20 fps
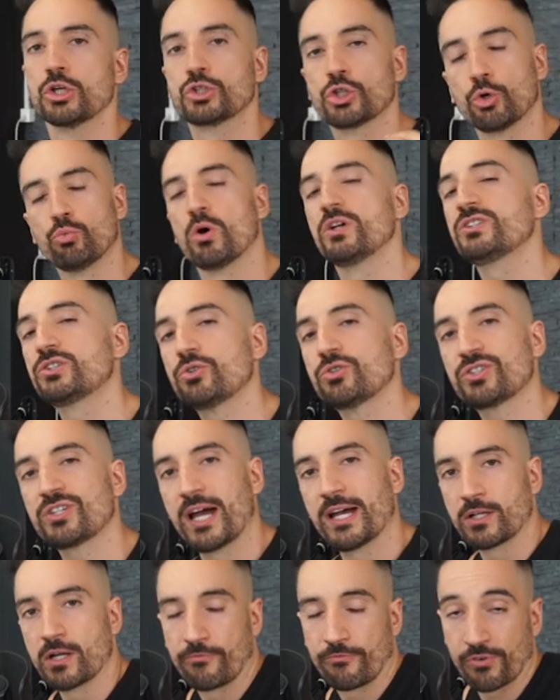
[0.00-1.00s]
So once you
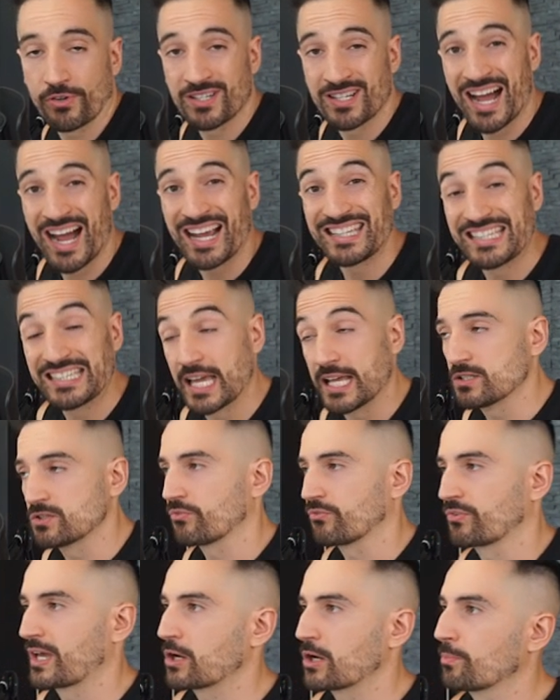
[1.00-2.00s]
sign up for 90 days
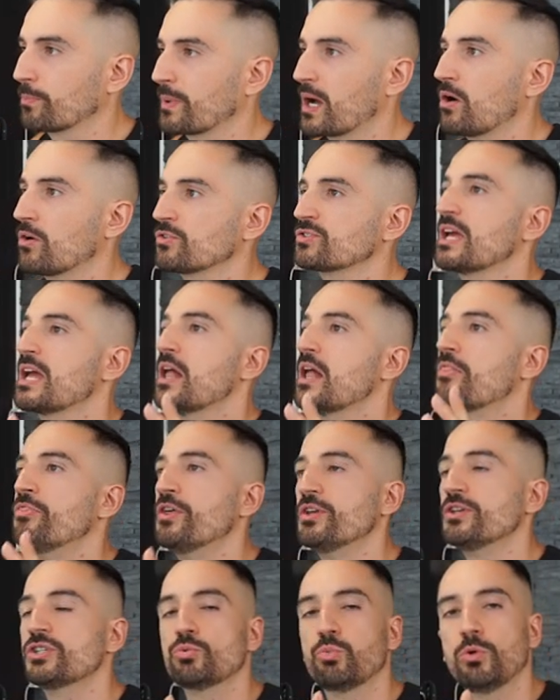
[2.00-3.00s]
of kettlebells,
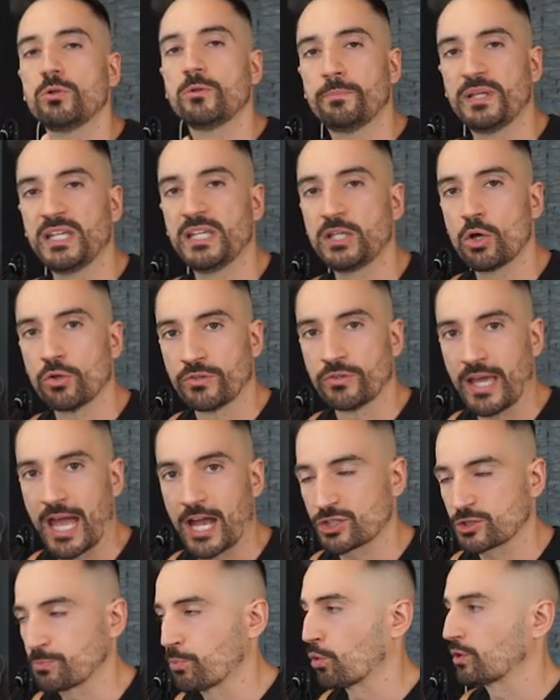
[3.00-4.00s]
this will be your
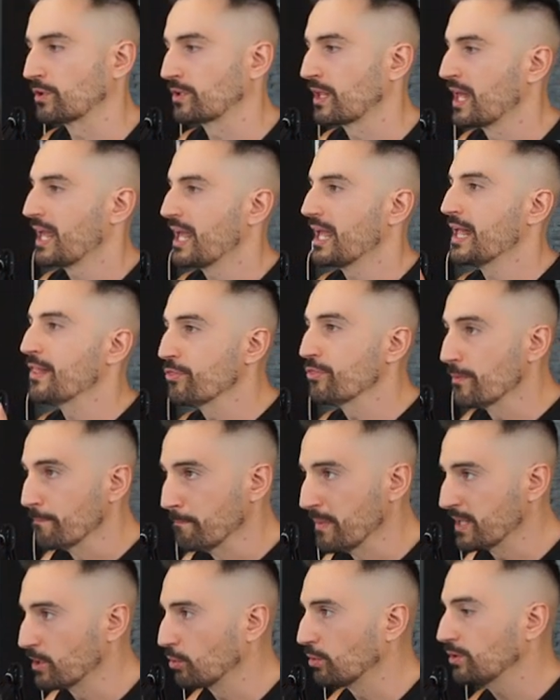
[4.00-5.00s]
dashboard. In the
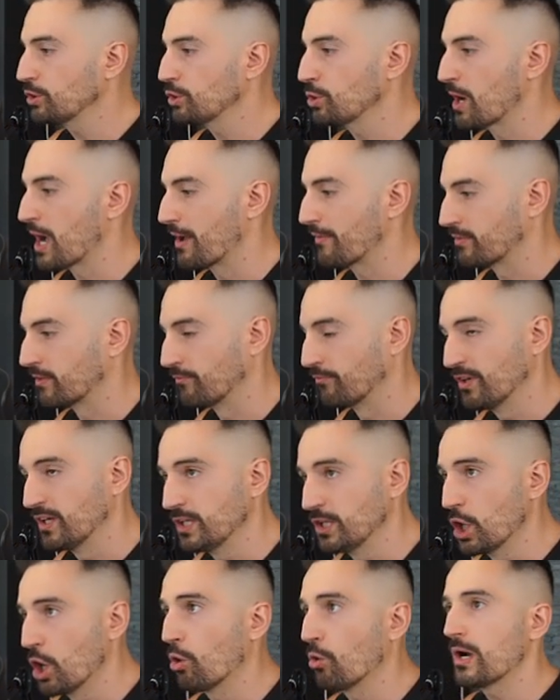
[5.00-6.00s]
middle, you have the
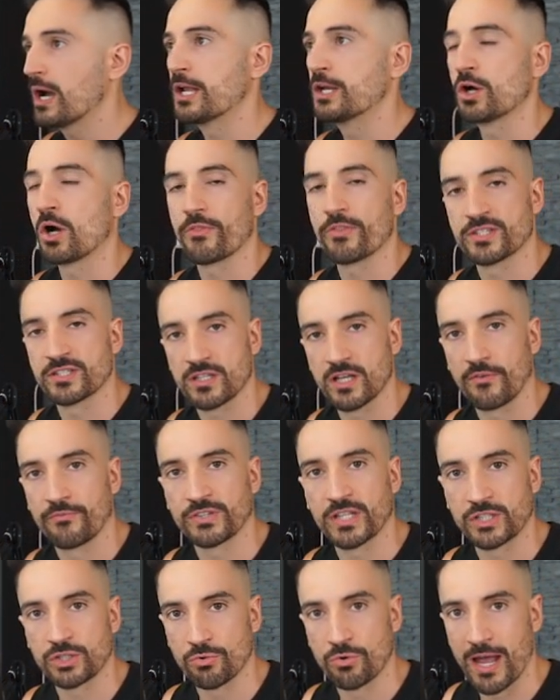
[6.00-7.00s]
video and all the stuff
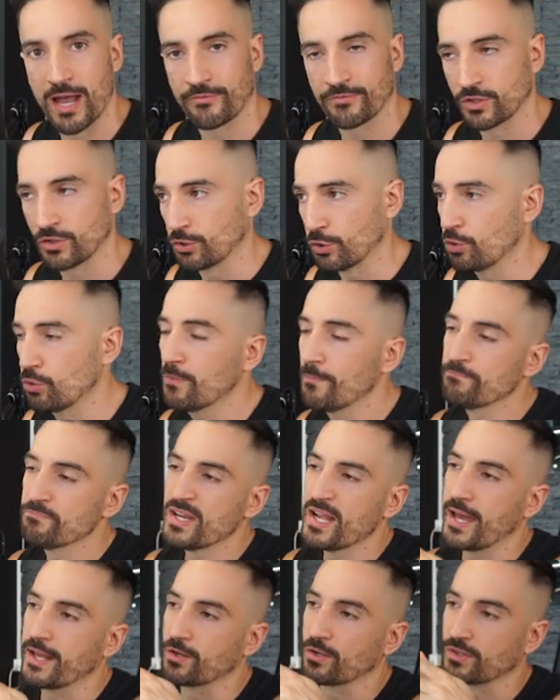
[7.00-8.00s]
that you have to do.
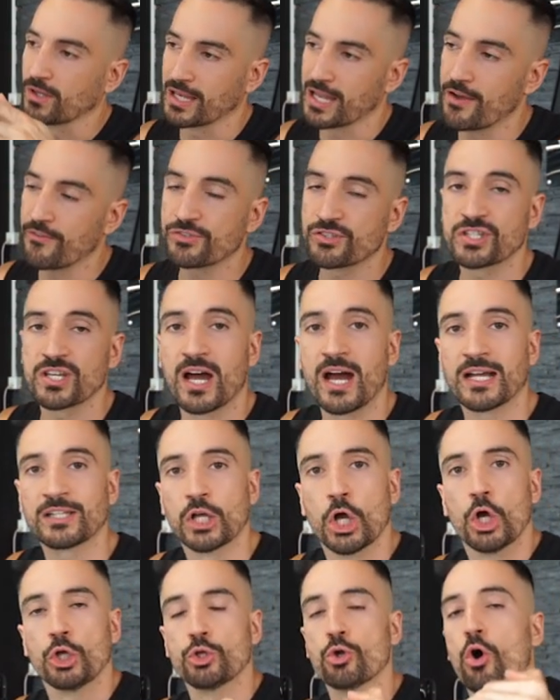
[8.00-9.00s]
And on the left side,
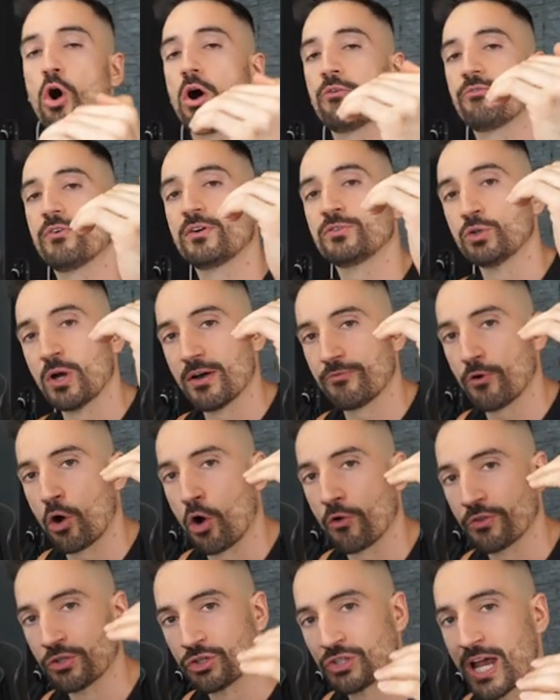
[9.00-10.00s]
you have
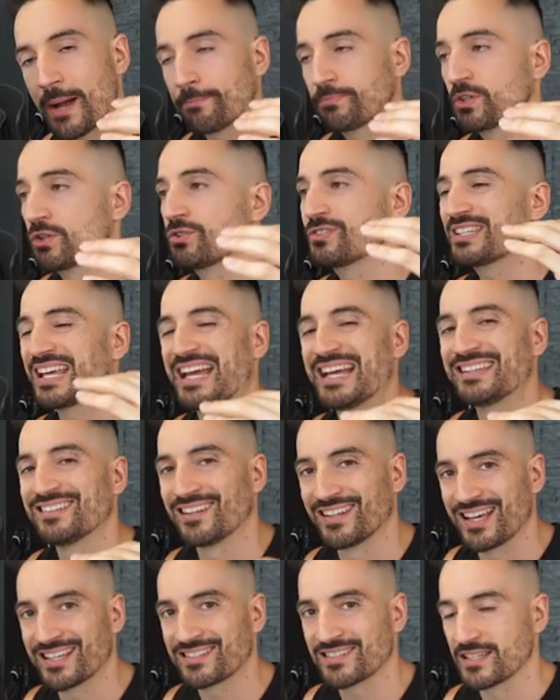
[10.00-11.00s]
all the chapters and the
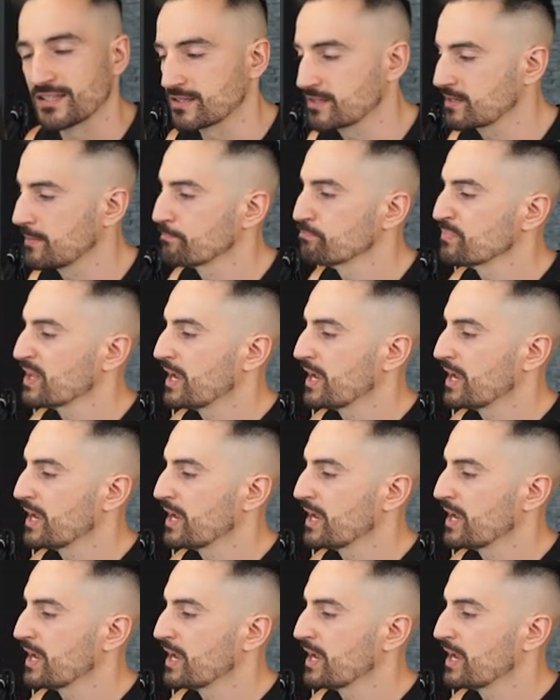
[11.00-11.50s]
lessons.